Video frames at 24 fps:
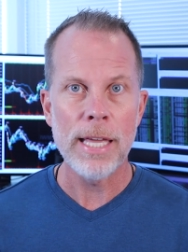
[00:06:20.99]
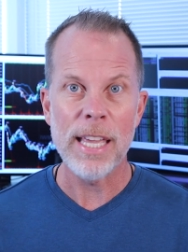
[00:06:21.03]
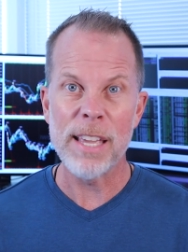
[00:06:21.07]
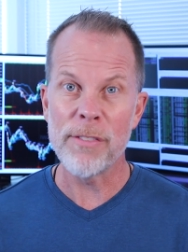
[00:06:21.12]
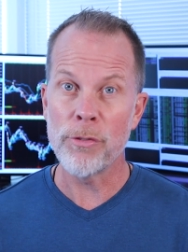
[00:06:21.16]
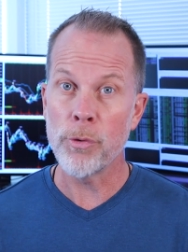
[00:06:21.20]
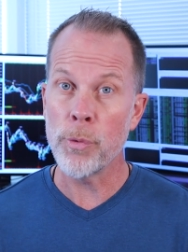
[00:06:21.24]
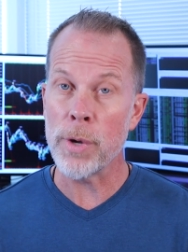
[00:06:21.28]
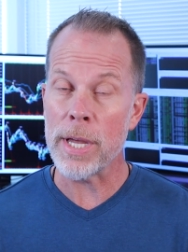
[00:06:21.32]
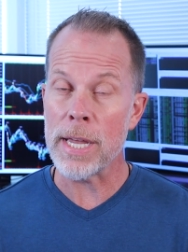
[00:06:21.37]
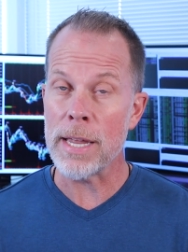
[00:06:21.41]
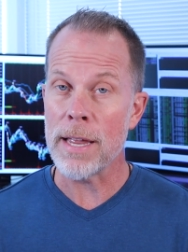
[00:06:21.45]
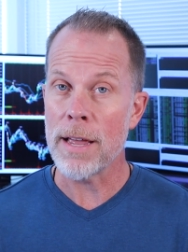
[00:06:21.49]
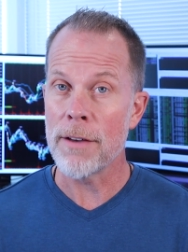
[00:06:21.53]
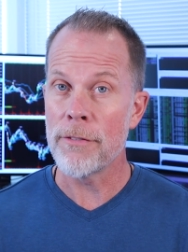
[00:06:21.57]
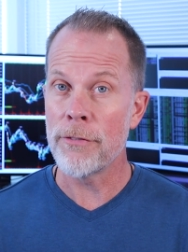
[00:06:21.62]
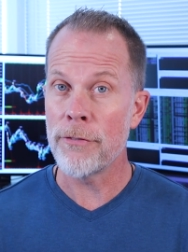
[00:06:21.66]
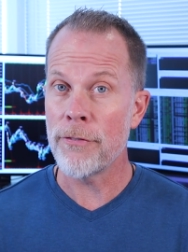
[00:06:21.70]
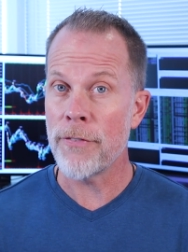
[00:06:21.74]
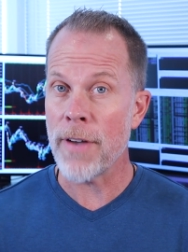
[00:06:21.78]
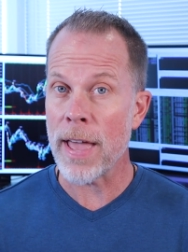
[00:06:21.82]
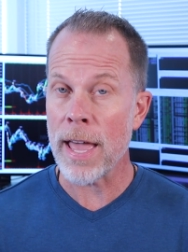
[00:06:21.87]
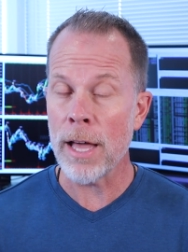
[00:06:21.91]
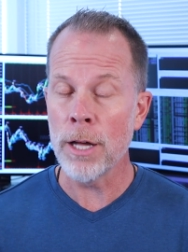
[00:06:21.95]
If we
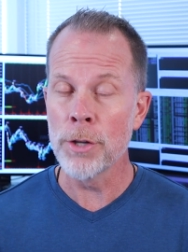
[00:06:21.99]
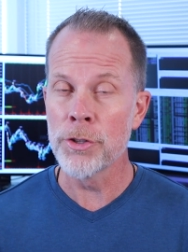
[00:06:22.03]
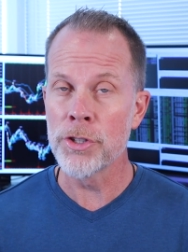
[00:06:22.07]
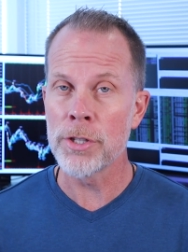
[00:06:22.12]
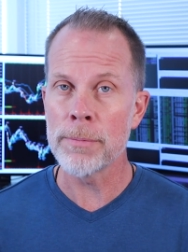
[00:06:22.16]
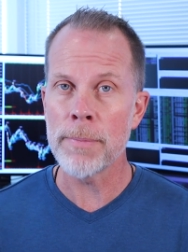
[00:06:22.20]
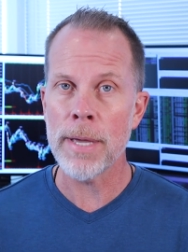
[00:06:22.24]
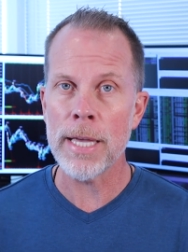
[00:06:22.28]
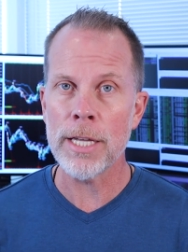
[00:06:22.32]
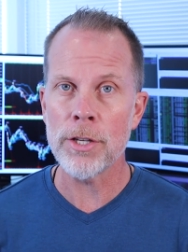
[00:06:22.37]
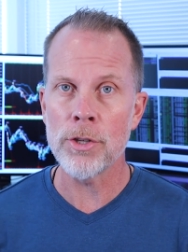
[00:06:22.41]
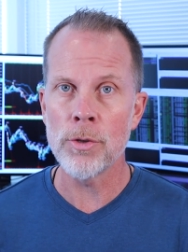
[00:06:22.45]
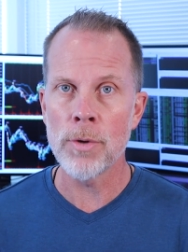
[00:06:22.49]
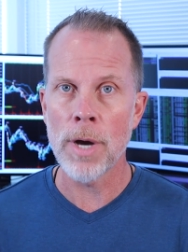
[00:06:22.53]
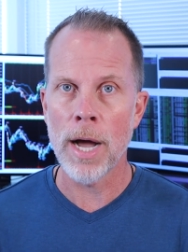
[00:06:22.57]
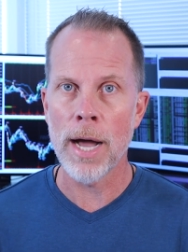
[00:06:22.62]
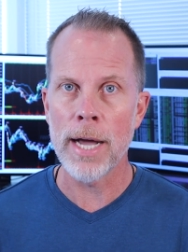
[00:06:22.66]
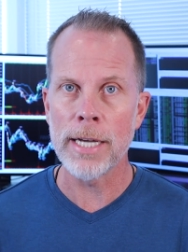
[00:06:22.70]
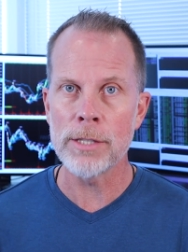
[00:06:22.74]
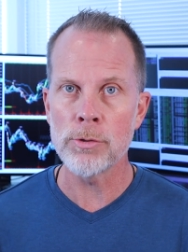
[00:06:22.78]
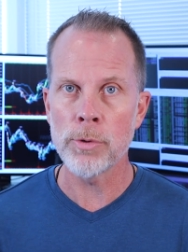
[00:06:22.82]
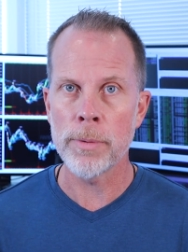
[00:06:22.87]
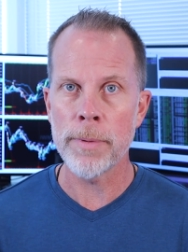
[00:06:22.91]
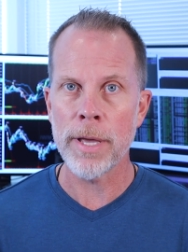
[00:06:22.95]
fail to make new
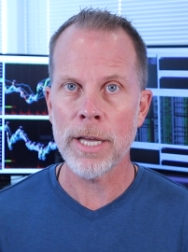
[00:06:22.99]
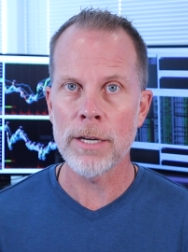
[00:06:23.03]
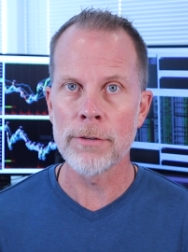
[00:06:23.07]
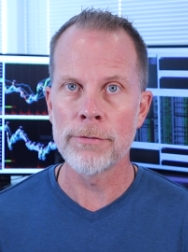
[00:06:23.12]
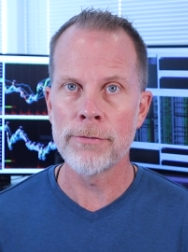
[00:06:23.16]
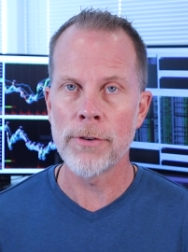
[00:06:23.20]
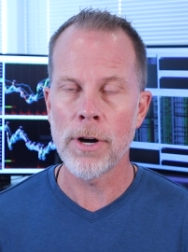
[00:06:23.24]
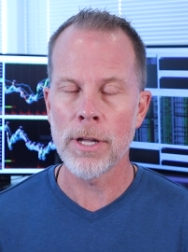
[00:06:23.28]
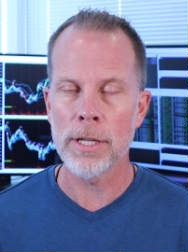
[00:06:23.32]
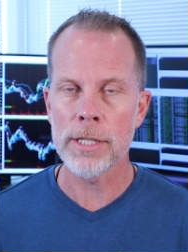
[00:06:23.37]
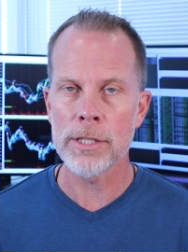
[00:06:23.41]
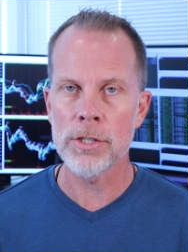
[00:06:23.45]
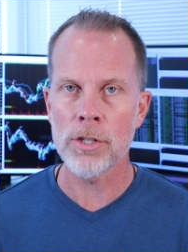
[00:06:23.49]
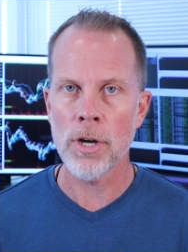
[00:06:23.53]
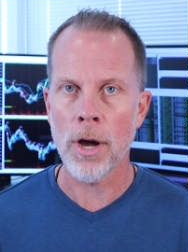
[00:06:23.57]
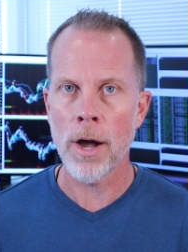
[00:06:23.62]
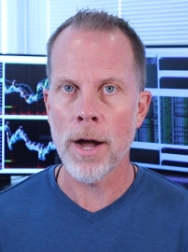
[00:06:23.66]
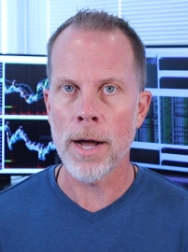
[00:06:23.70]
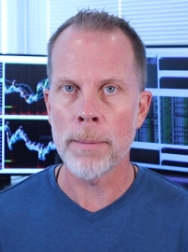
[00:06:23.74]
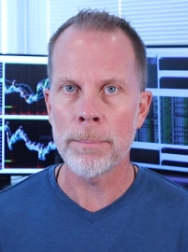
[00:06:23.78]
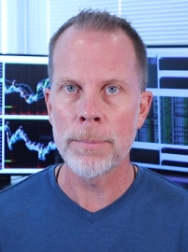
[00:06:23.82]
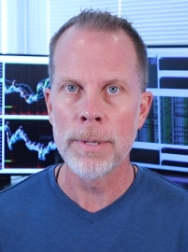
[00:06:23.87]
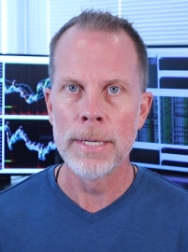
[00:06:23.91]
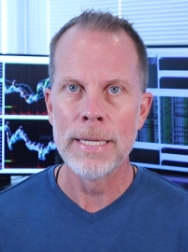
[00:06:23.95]
highs, we make a falling
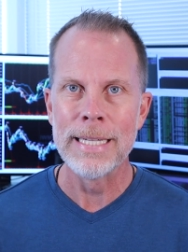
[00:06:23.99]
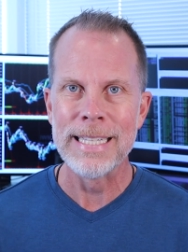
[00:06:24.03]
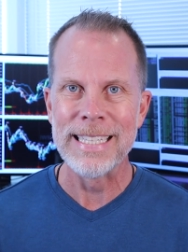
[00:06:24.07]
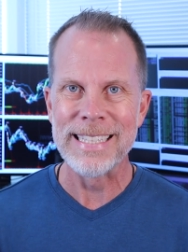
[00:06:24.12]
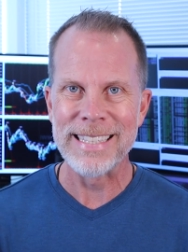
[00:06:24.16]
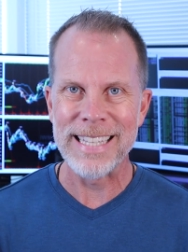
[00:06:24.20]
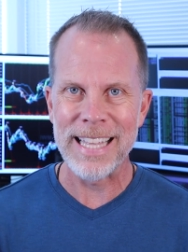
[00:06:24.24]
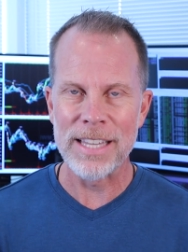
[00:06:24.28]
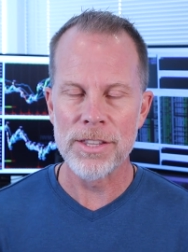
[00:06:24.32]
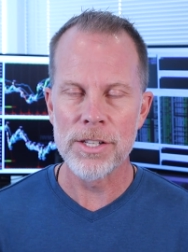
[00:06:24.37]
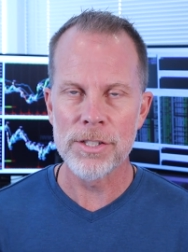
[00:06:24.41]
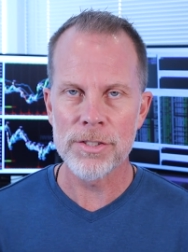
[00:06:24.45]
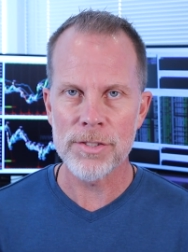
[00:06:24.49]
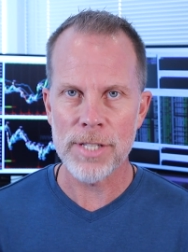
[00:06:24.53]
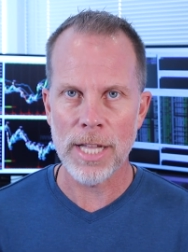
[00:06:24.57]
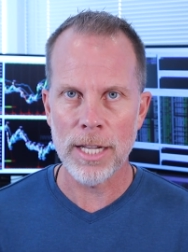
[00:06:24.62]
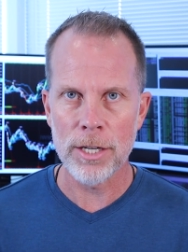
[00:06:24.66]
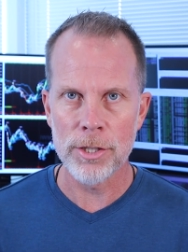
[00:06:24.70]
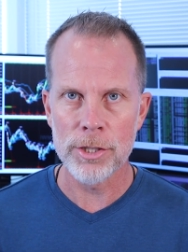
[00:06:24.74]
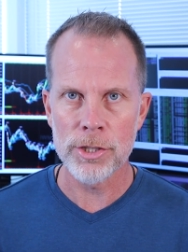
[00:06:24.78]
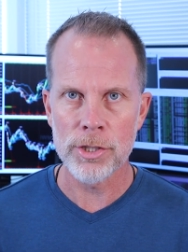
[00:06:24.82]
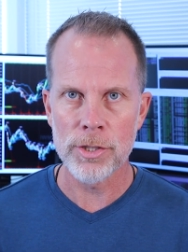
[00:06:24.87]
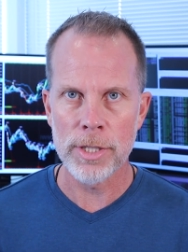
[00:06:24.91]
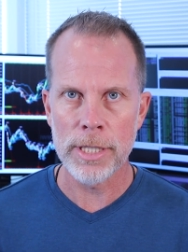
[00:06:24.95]
top, then the
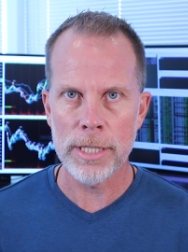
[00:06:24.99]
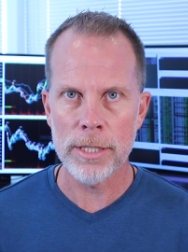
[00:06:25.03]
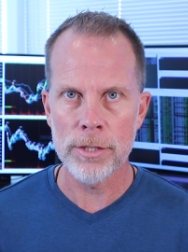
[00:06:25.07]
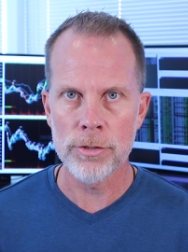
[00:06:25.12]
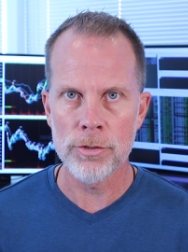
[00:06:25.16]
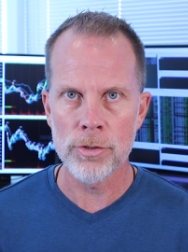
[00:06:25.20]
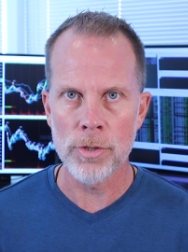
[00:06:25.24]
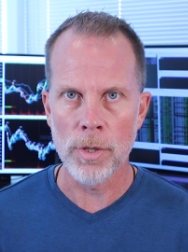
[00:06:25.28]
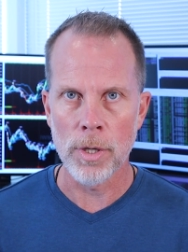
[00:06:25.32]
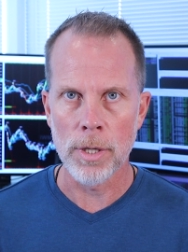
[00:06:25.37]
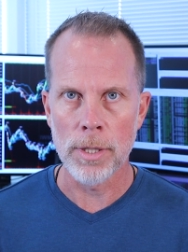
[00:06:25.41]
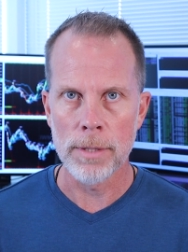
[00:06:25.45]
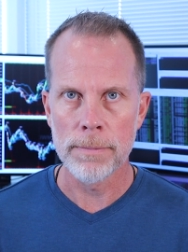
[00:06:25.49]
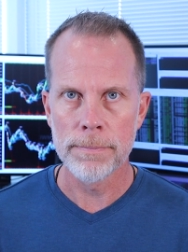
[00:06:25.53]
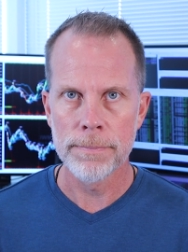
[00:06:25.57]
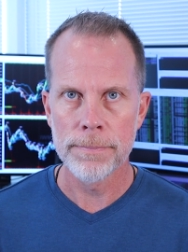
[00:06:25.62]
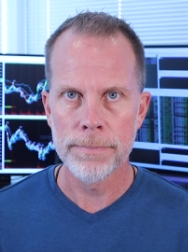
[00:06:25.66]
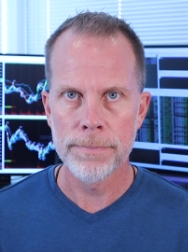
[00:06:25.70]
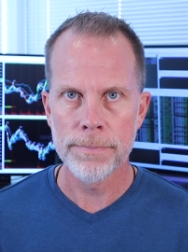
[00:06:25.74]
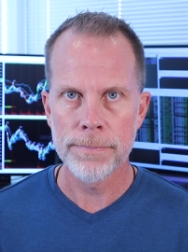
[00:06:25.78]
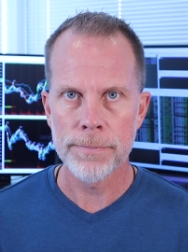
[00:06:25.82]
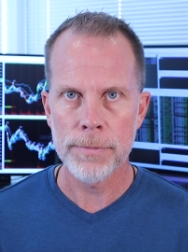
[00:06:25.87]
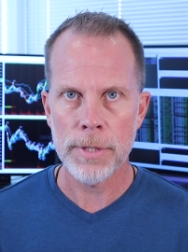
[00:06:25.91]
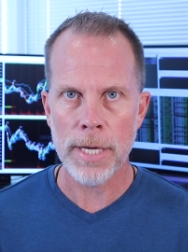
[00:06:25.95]
sellers are in control.
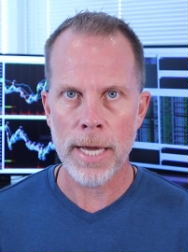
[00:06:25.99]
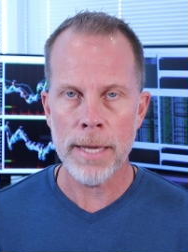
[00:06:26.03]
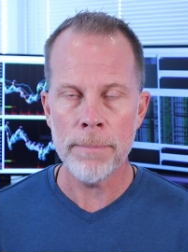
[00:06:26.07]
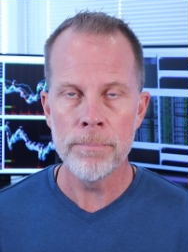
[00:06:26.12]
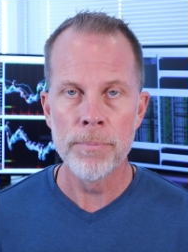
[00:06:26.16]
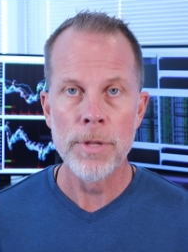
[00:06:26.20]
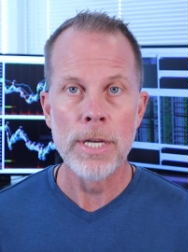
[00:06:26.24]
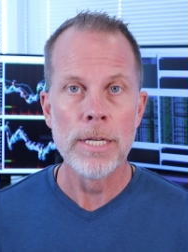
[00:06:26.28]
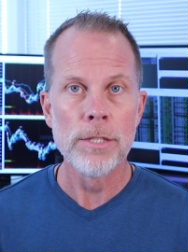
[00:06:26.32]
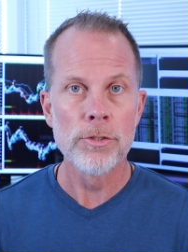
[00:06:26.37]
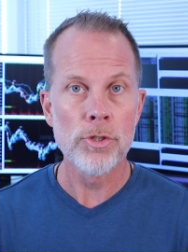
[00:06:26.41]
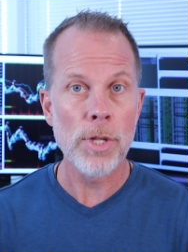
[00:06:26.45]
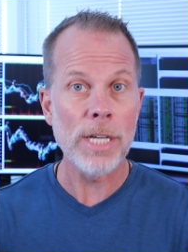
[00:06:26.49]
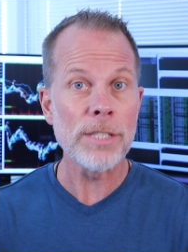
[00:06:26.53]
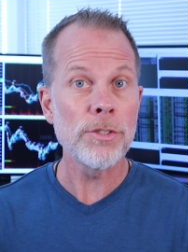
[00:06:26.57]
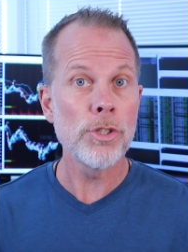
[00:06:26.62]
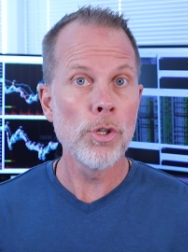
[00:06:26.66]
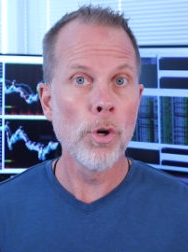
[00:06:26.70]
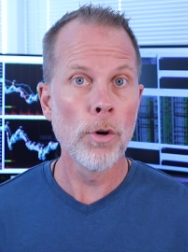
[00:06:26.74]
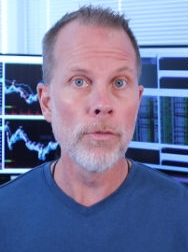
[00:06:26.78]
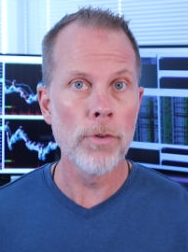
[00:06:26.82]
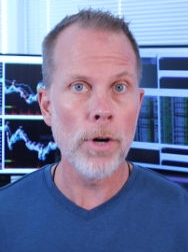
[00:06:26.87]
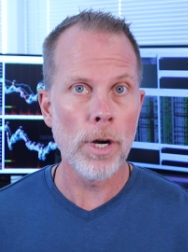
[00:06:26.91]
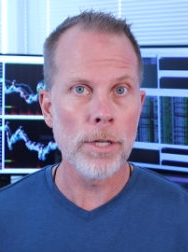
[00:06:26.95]
Okay, so that's
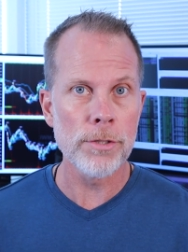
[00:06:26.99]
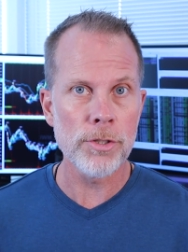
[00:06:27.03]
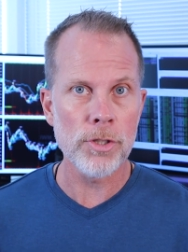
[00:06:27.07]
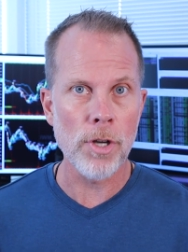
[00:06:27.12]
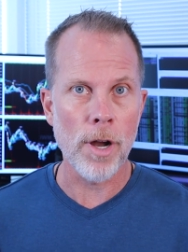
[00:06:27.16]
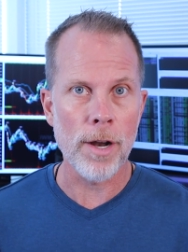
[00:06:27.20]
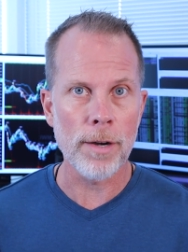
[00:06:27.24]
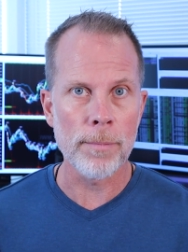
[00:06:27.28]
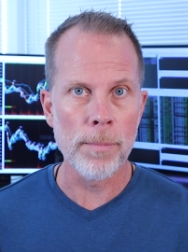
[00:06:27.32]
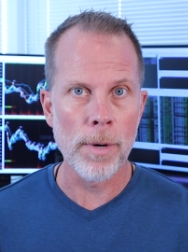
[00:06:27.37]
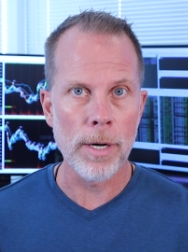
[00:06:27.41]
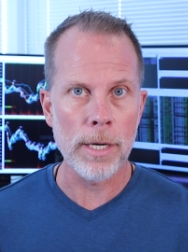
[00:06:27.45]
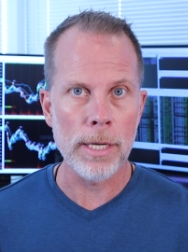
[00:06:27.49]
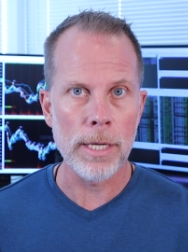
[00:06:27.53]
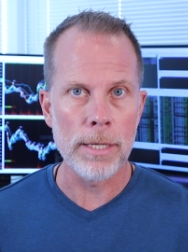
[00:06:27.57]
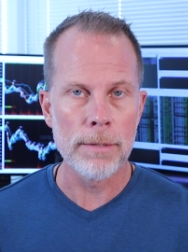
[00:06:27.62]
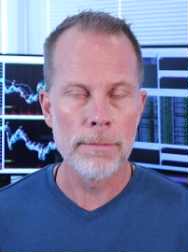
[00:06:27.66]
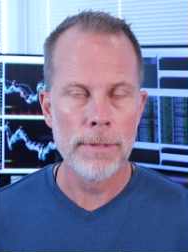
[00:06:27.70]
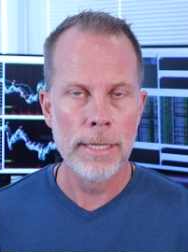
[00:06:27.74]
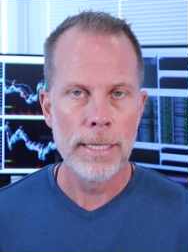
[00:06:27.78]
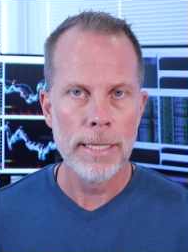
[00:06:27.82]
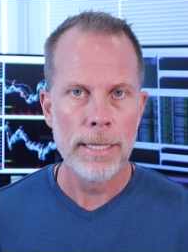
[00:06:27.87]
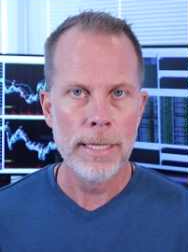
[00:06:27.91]
the overall stock market.